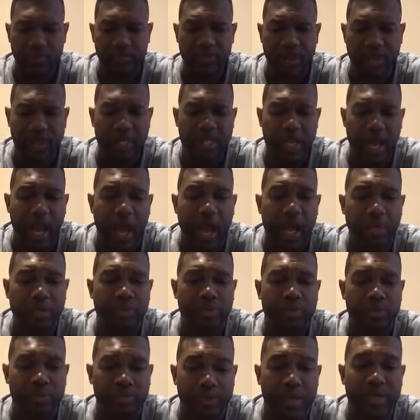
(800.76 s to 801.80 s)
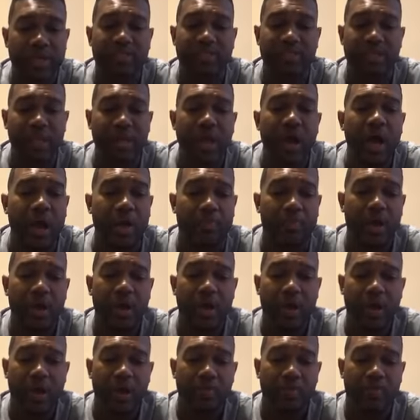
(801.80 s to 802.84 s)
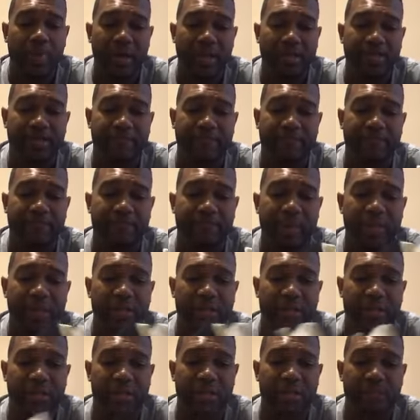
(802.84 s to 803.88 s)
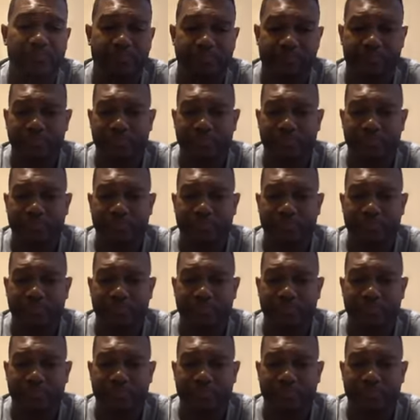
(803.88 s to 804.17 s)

that God was raising up, but the but the